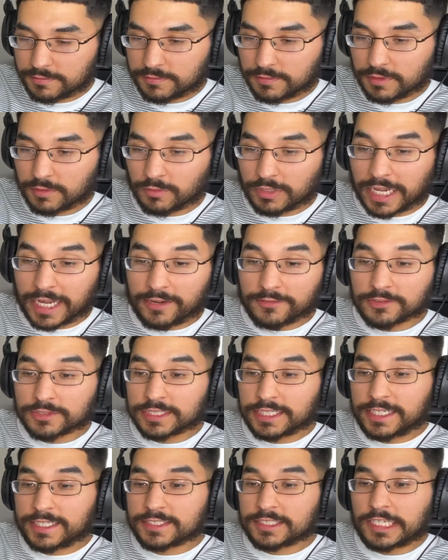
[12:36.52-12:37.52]
Not
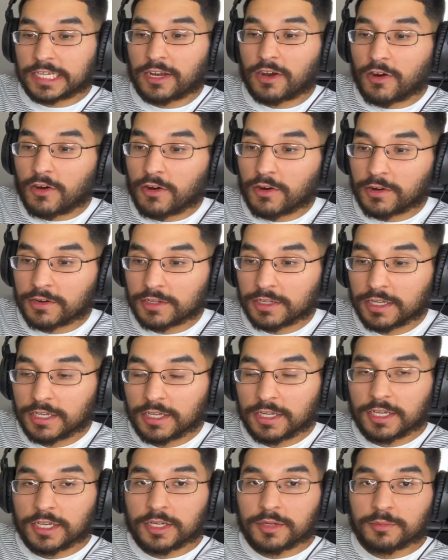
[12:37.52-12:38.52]
only is it hard,
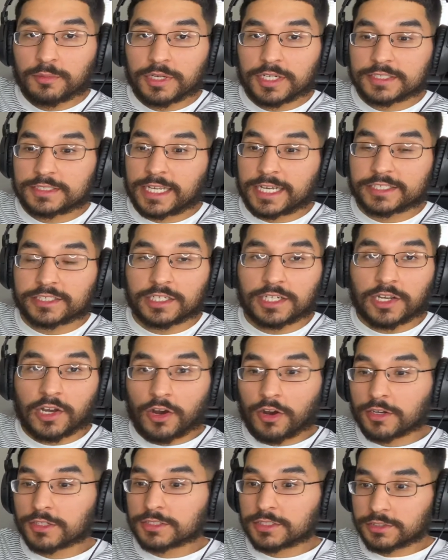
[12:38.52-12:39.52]
but it's actually
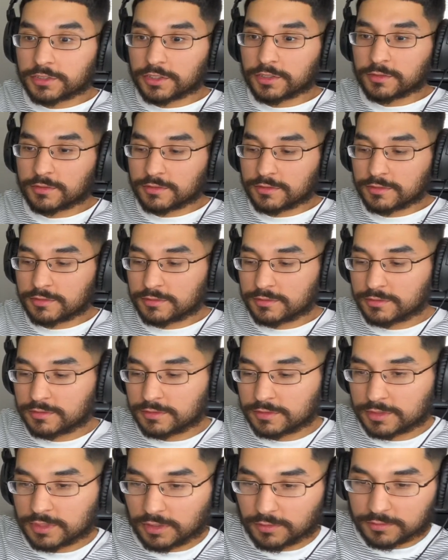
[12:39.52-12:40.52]
hard to do.
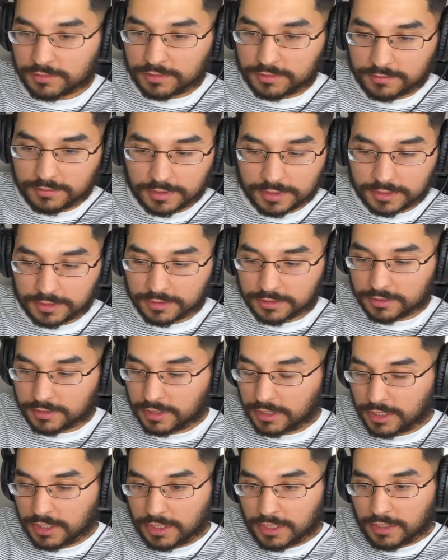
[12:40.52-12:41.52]
So this is
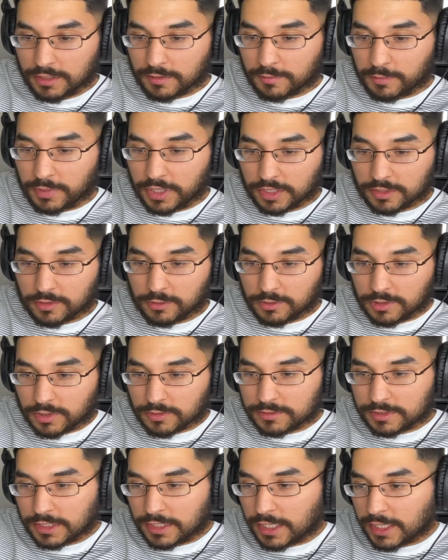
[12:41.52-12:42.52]
big
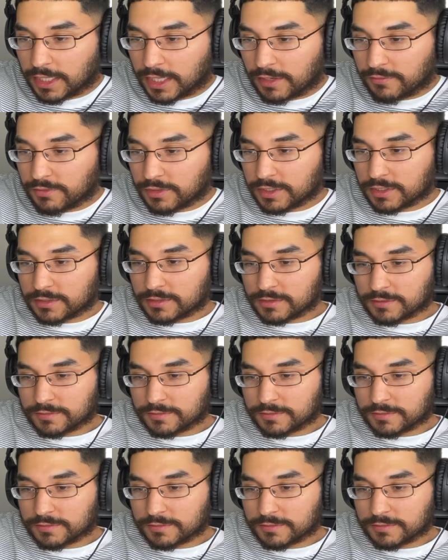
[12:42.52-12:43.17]
kudos to Daylyt for this.